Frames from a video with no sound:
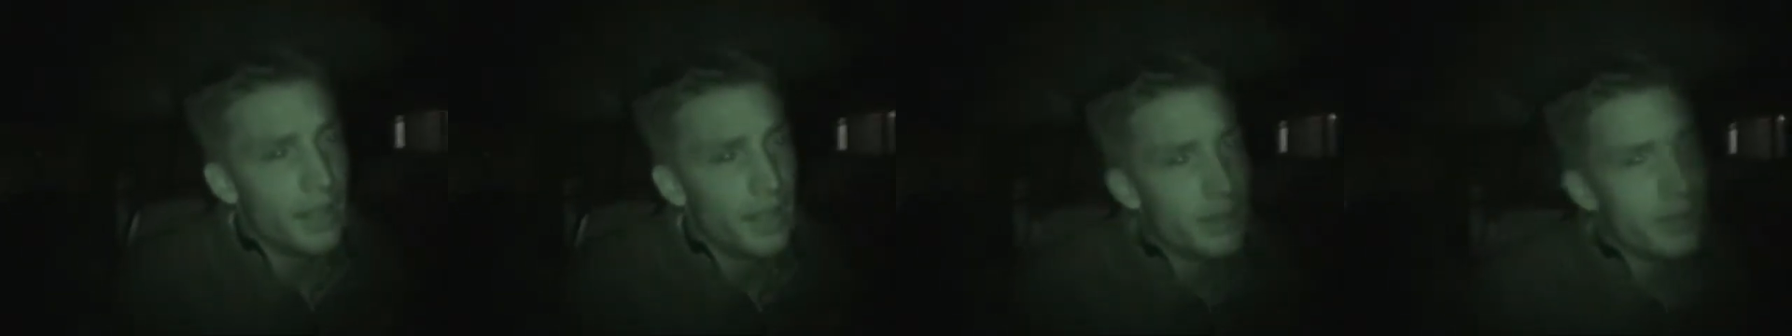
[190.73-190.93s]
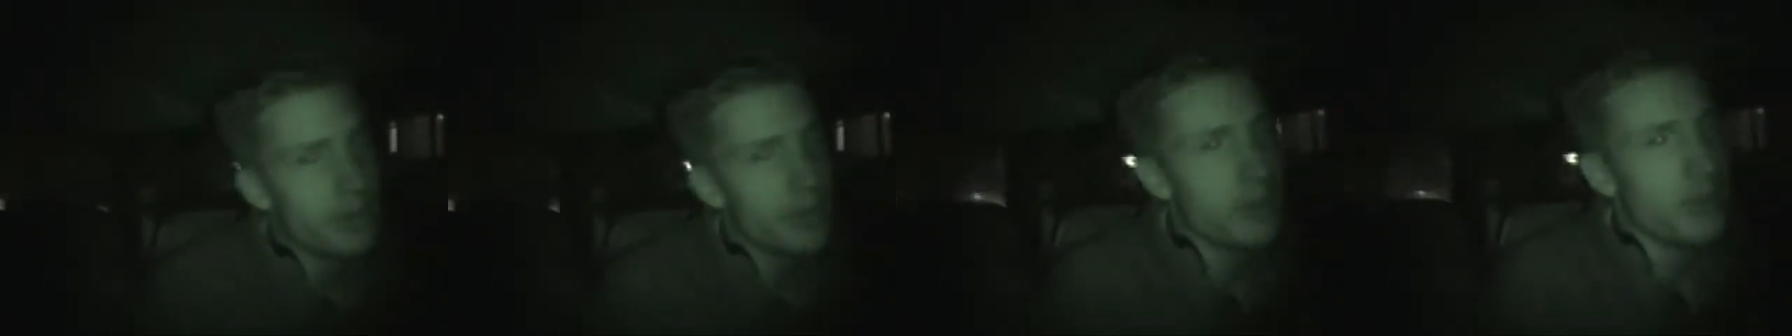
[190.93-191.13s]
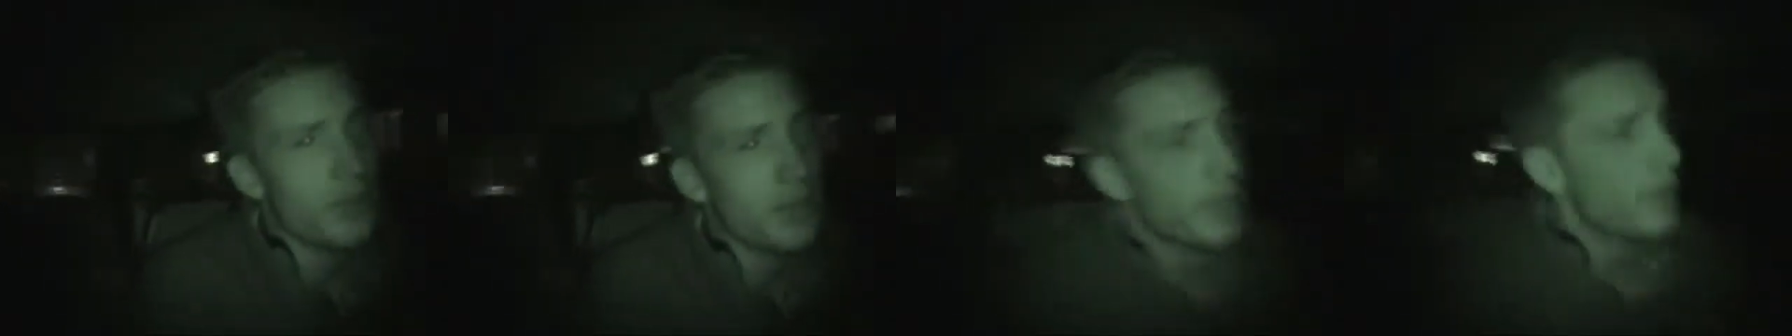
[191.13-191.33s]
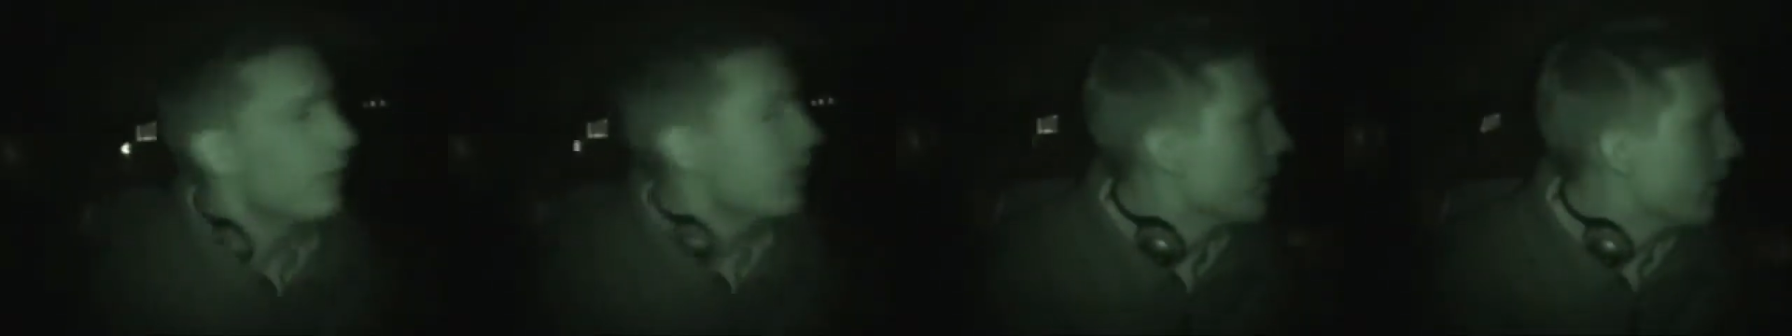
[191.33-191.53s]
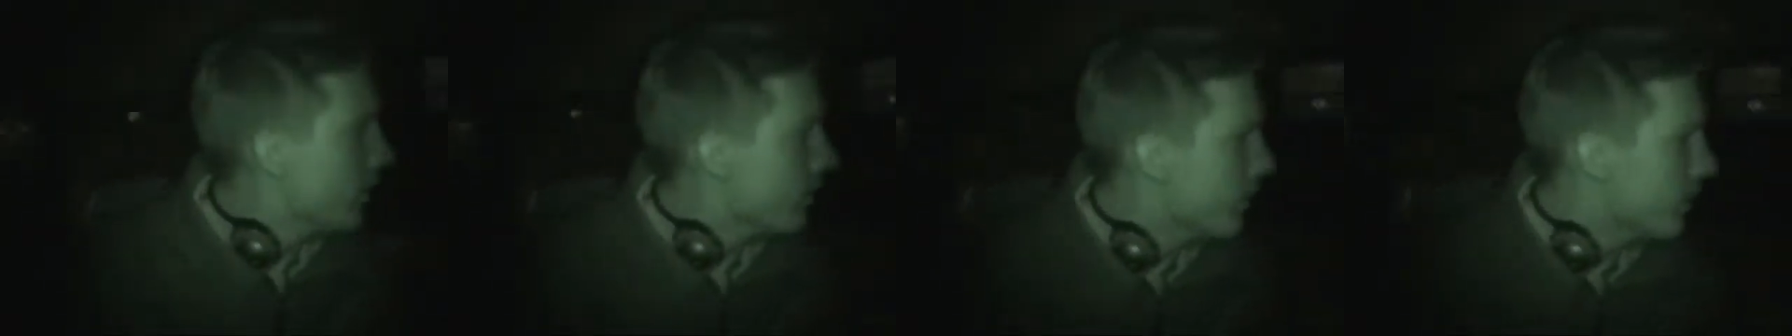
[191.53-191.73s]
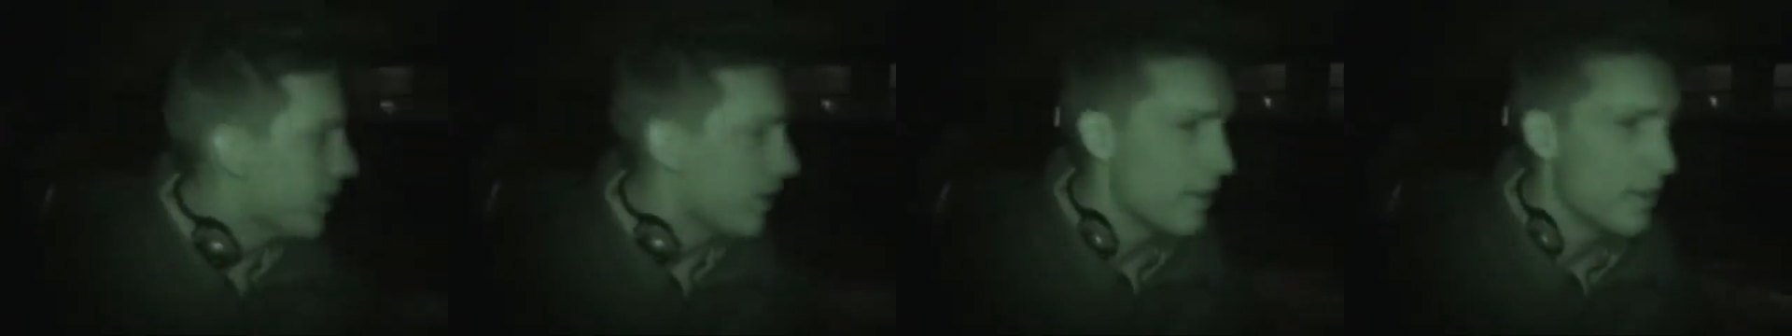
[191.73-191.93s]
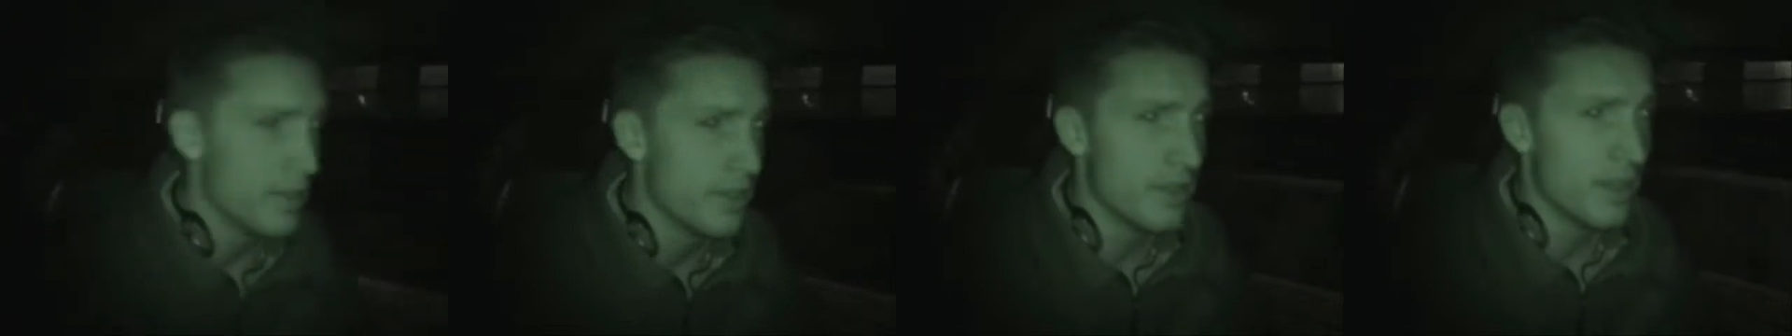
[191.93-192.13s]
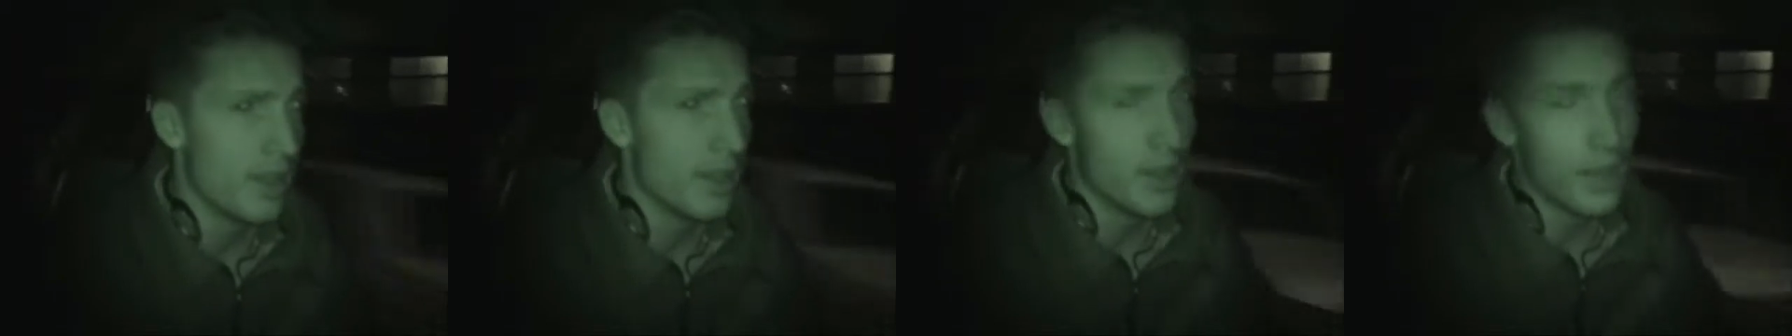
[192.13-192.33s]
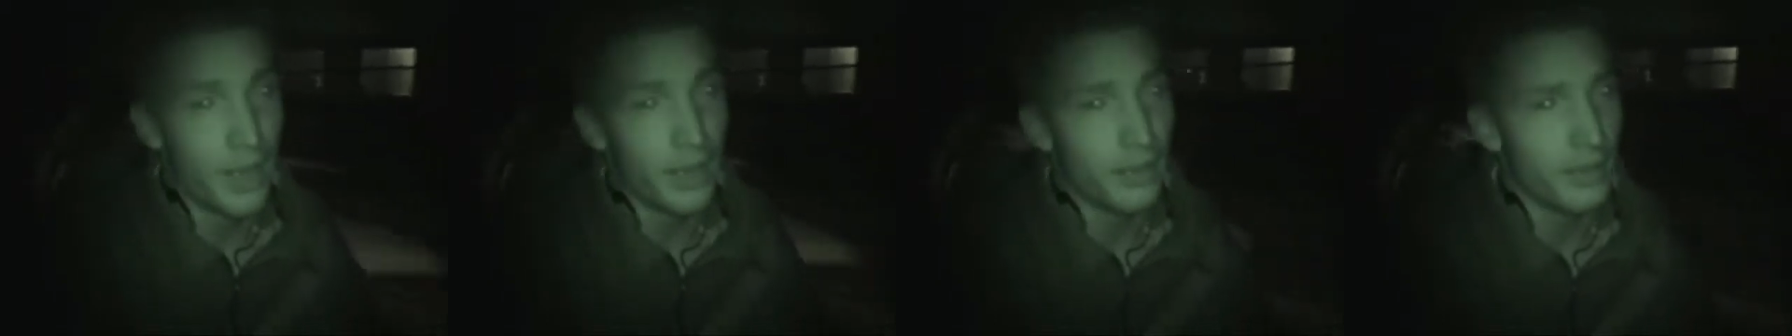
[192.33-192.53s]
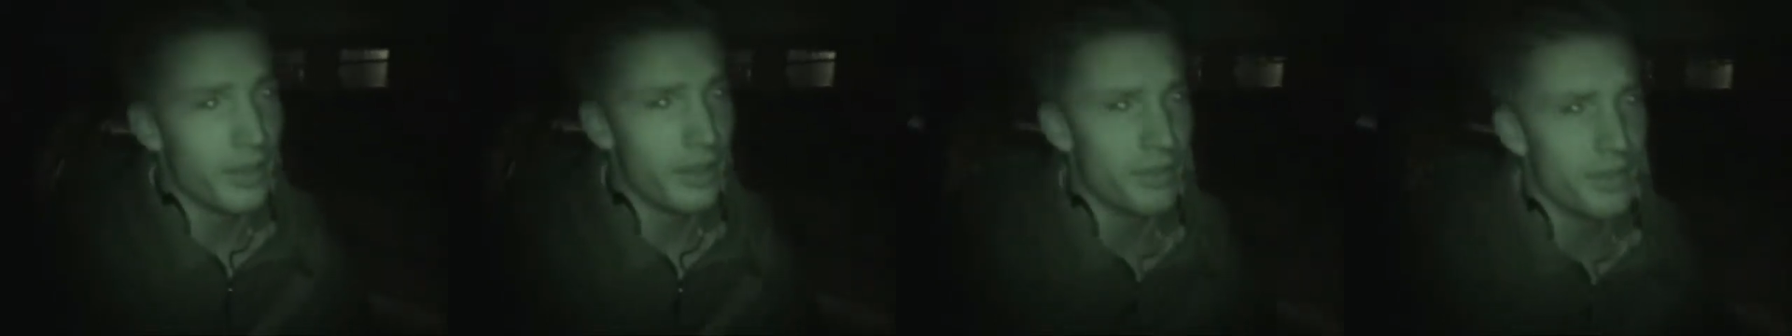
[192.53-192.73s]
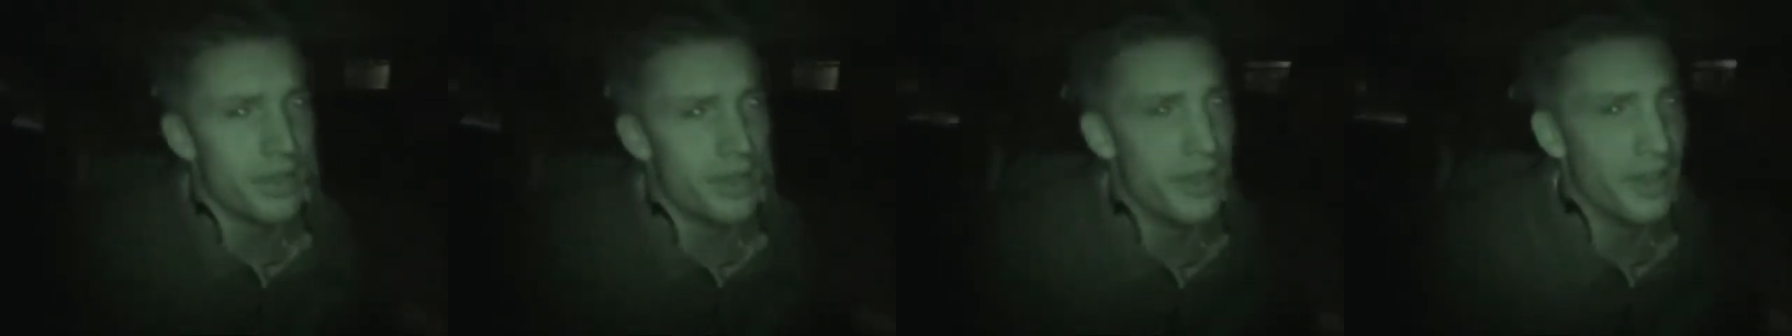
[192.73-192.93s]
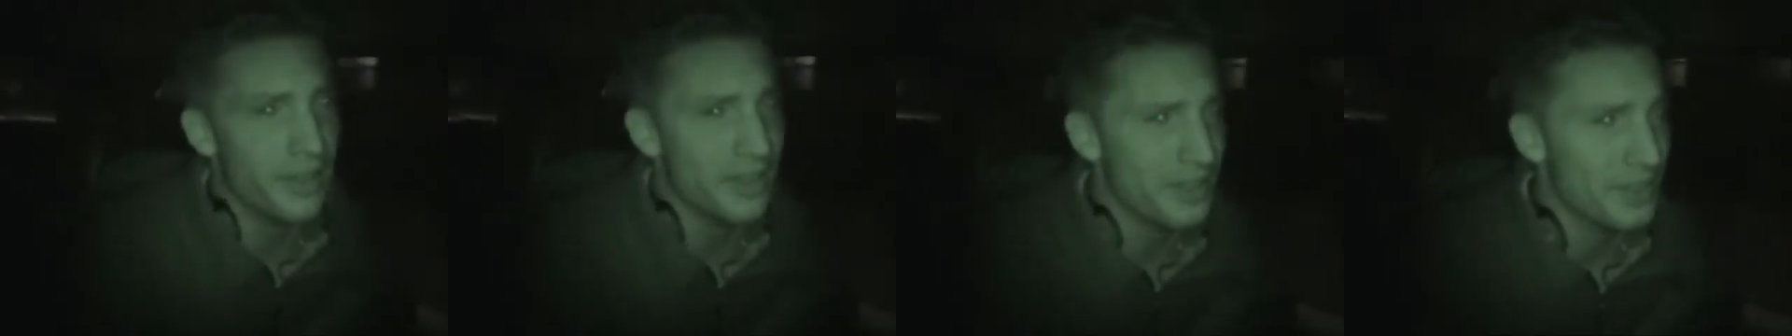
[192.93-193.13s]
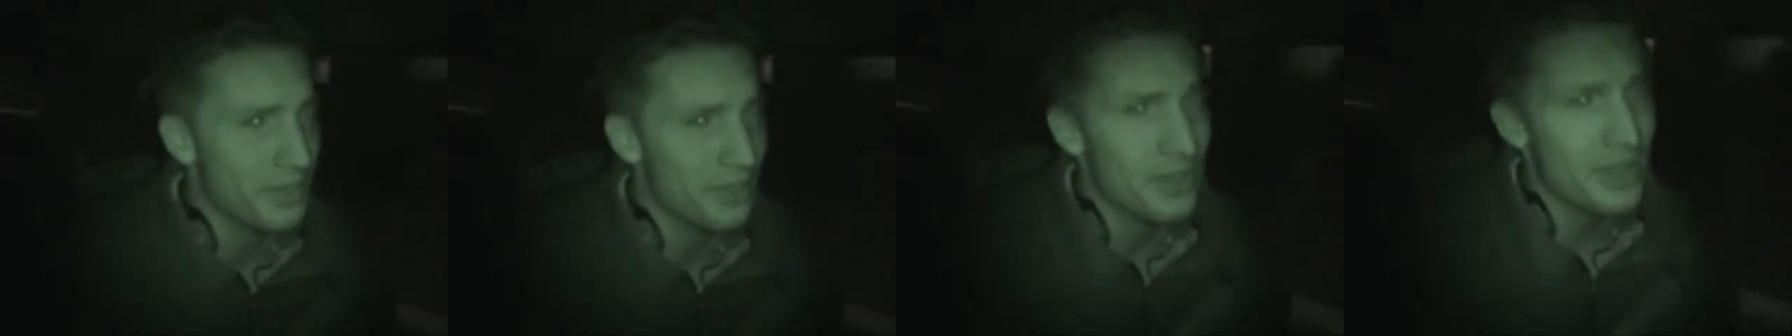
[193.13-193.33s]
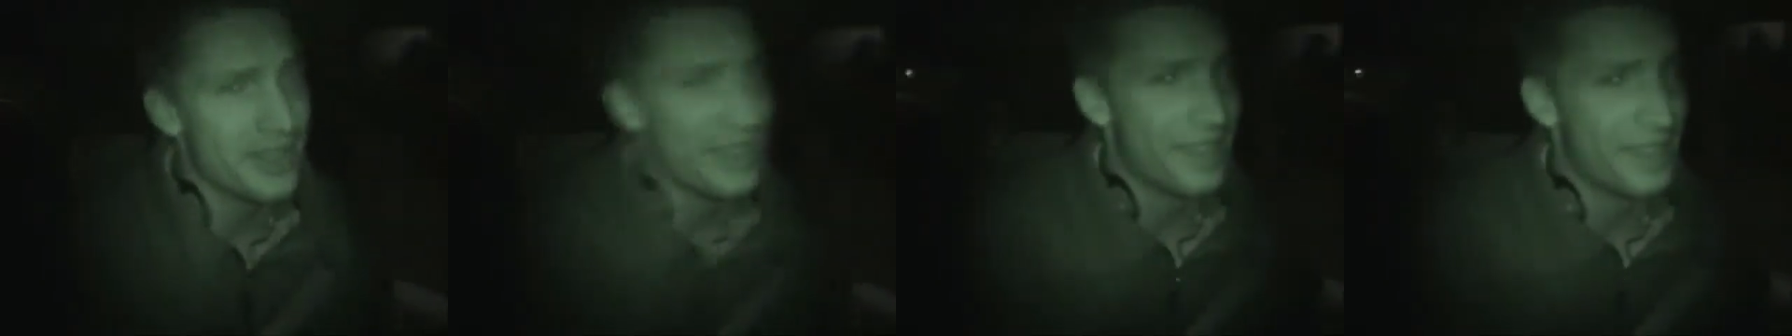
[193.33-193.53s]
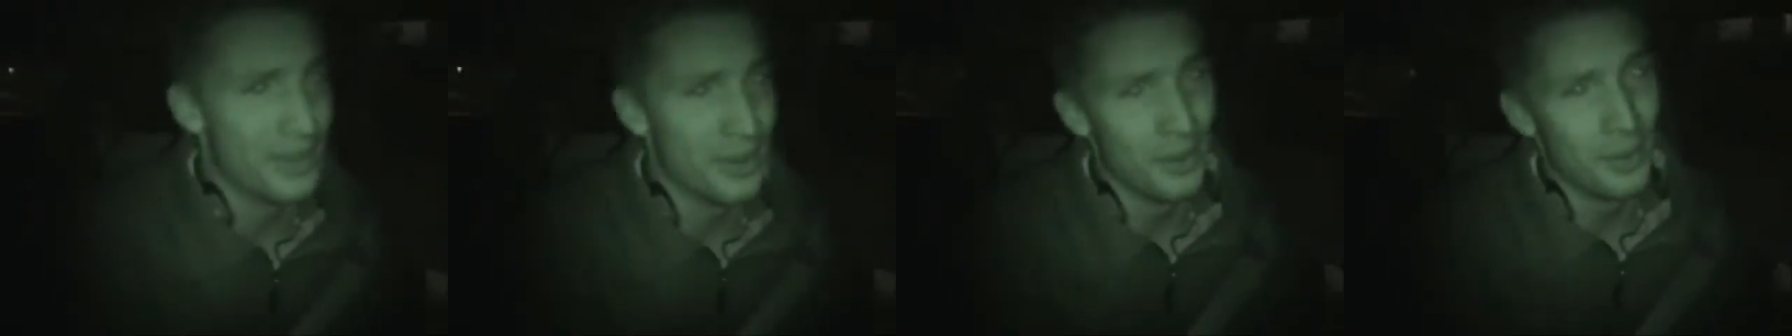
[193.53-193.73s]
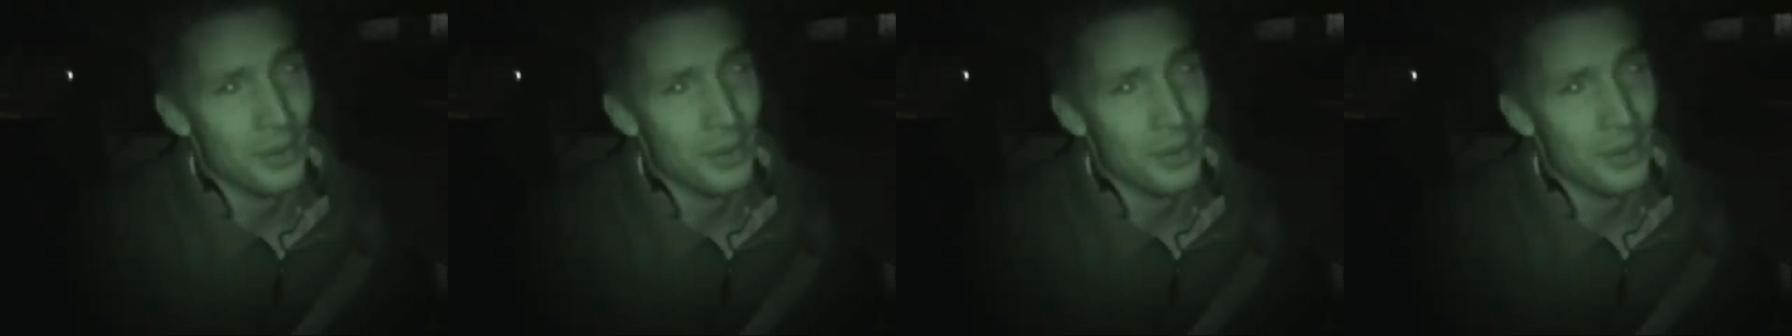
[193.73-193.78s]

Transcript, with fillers: I don't know. I don't have anything. I don't have anything to confess. So.